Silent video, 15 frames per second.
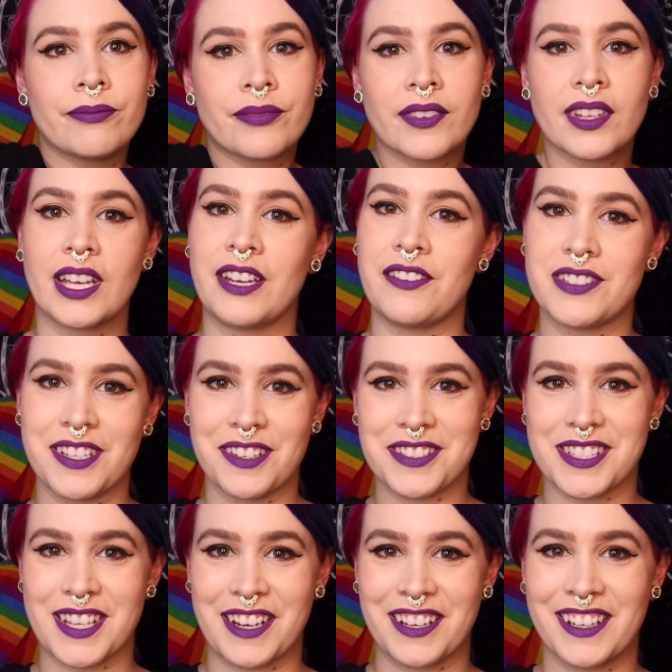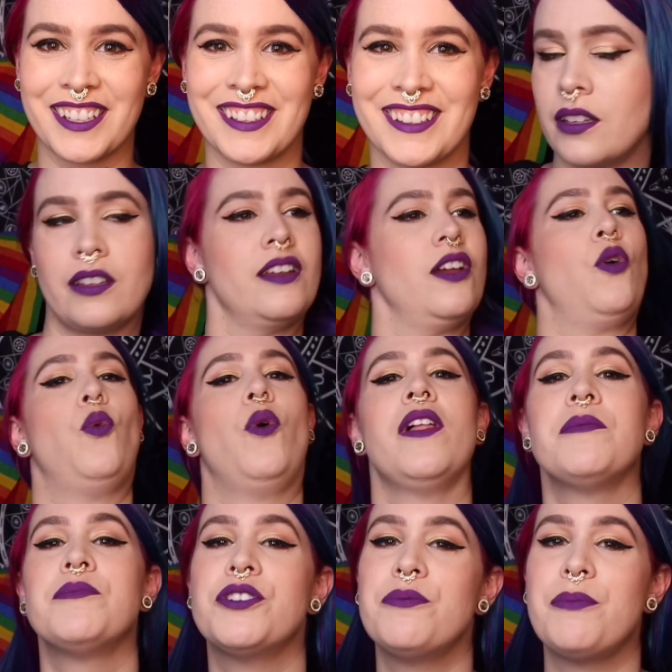Can't even tell it's there. While
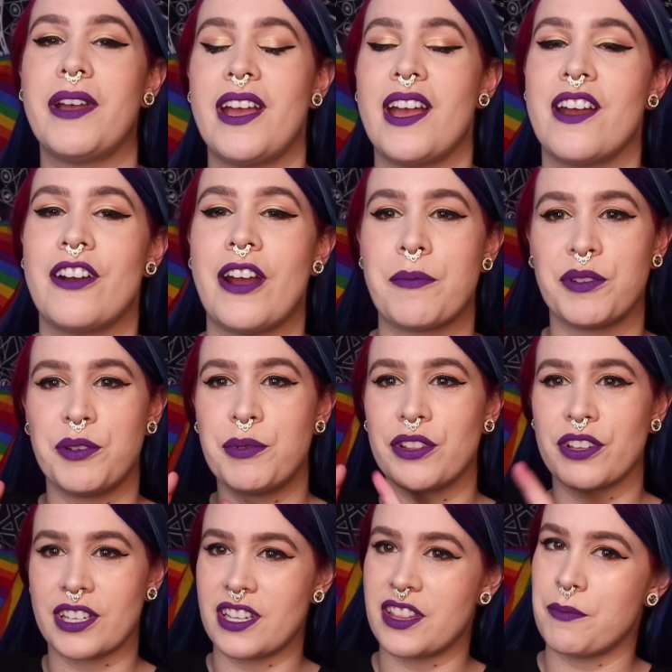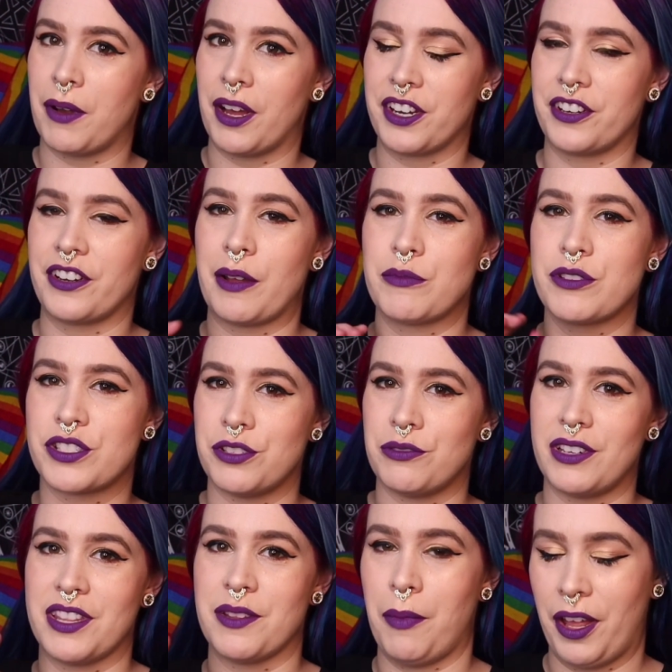I'm doing my hair, I'm going to be looking in the monitor. I'm just doing it
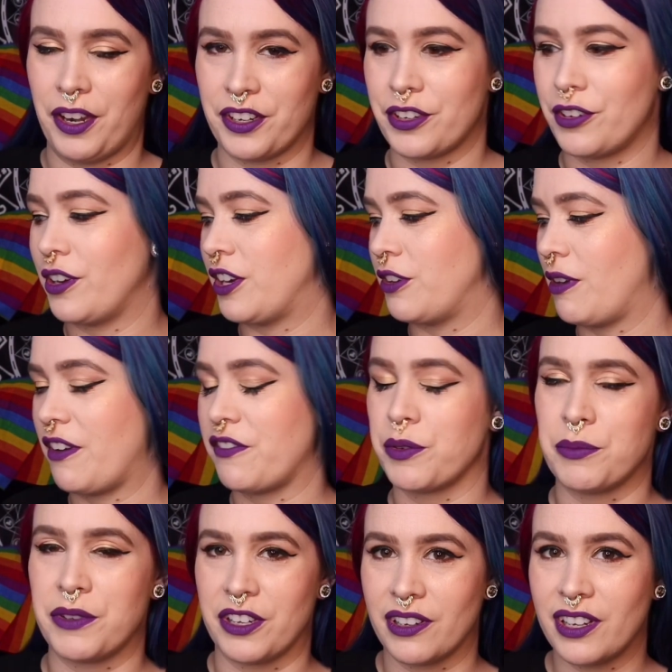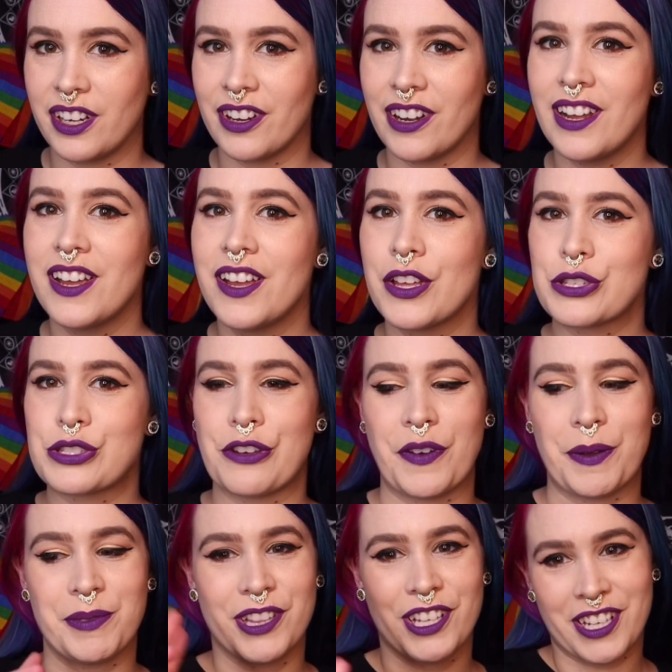in the monitor. I don't have a mirror here. So if
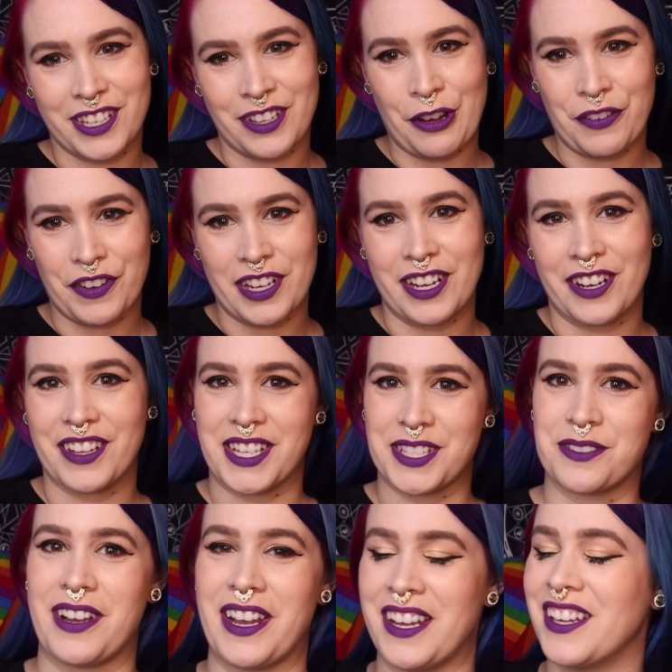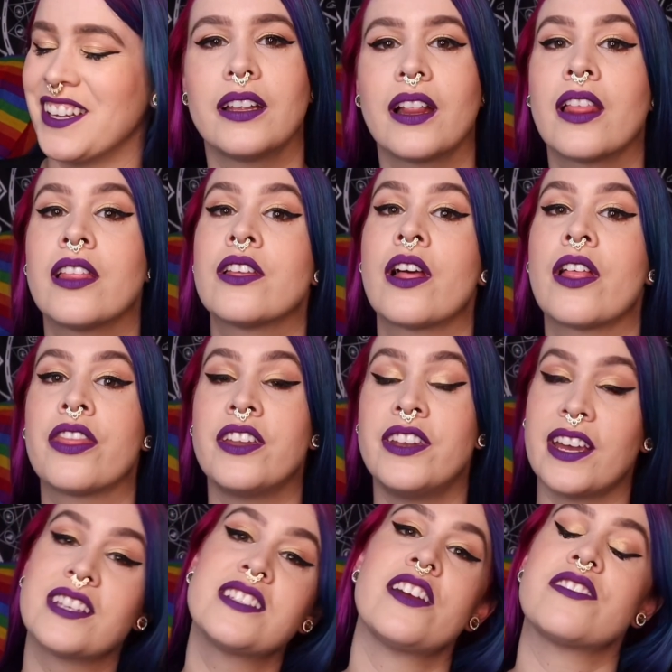I'm looking over here, that's why. The
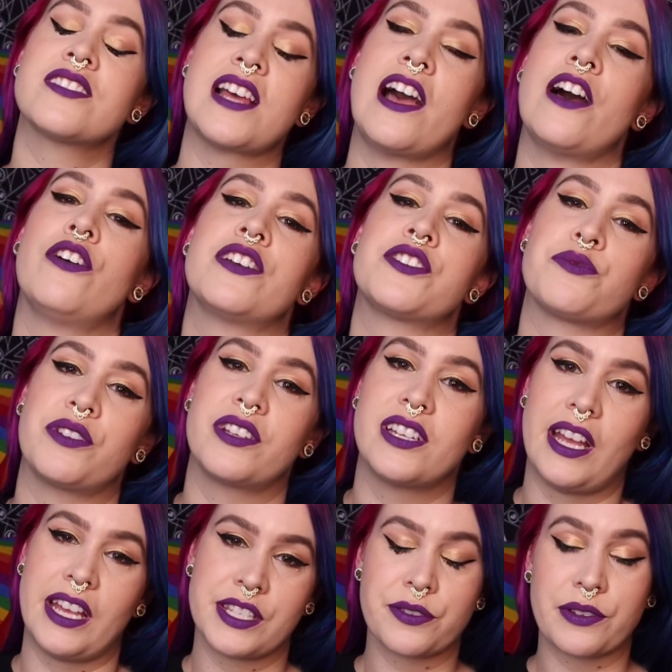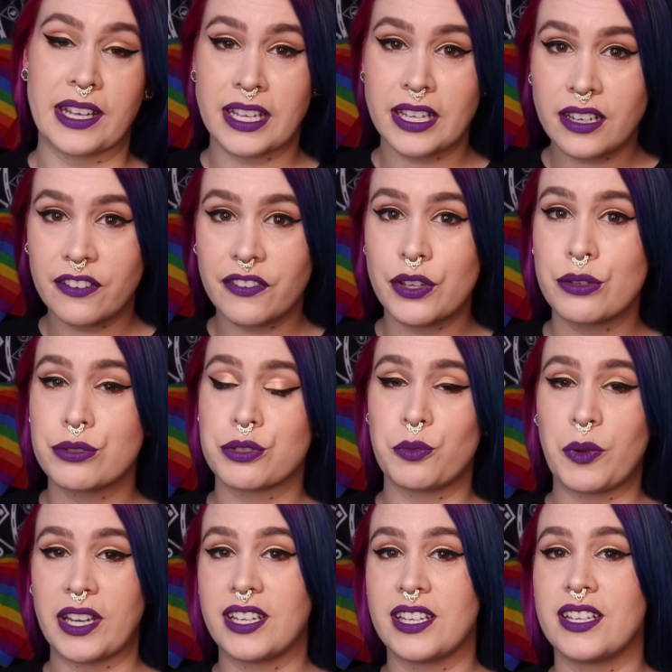next hairstyle is really nice for like interviews or
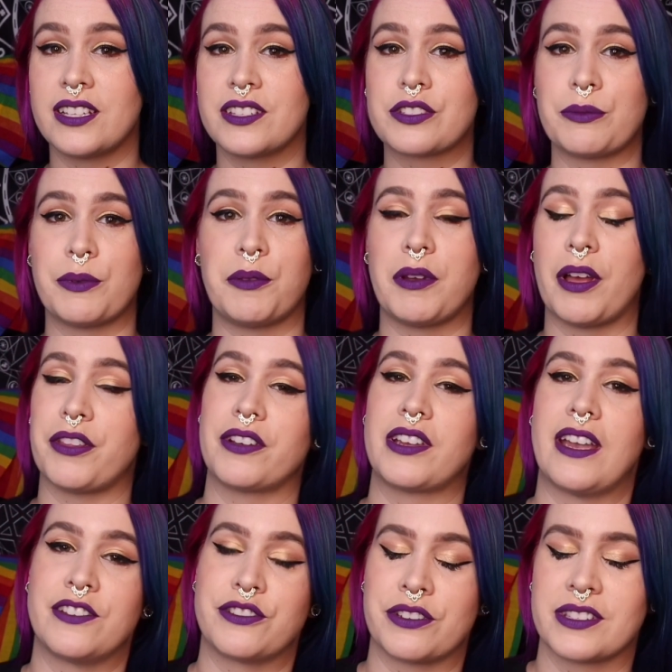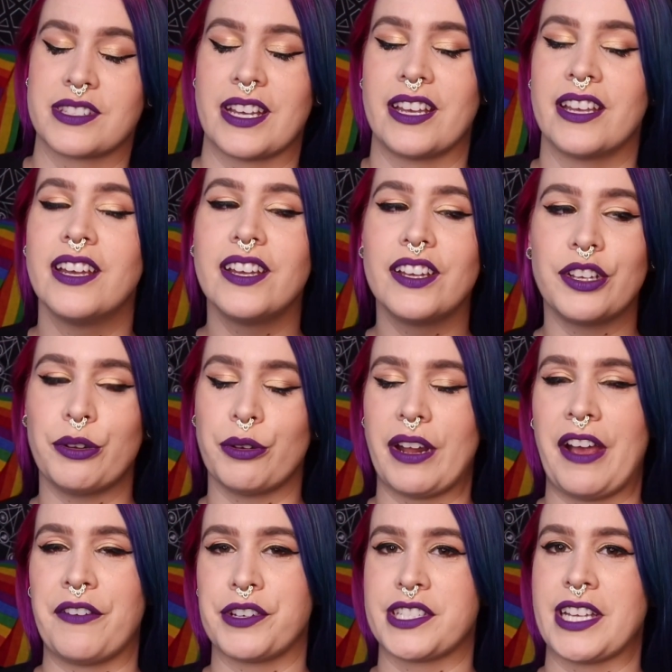weddings or maybe other occasions that you don't want to
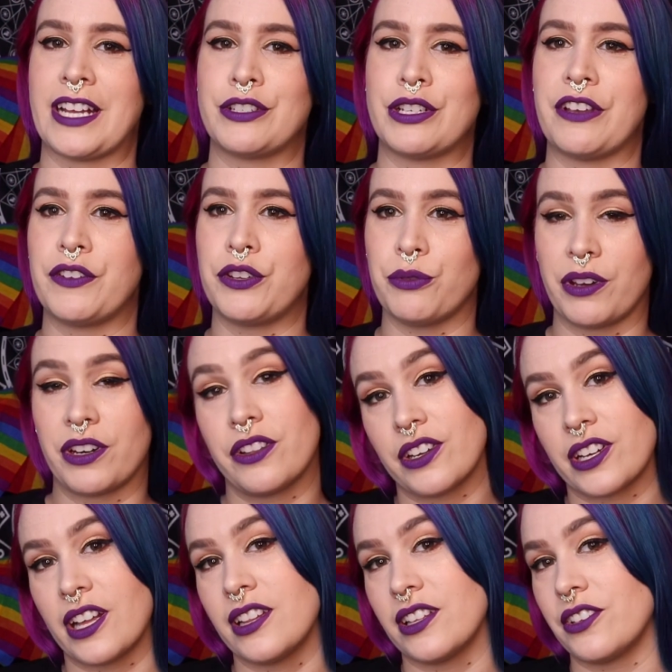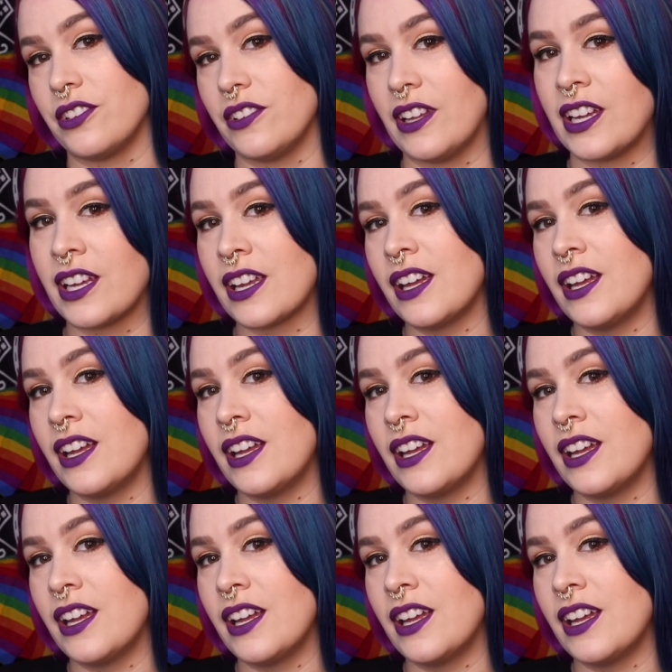have your side shave and you want to look a little like,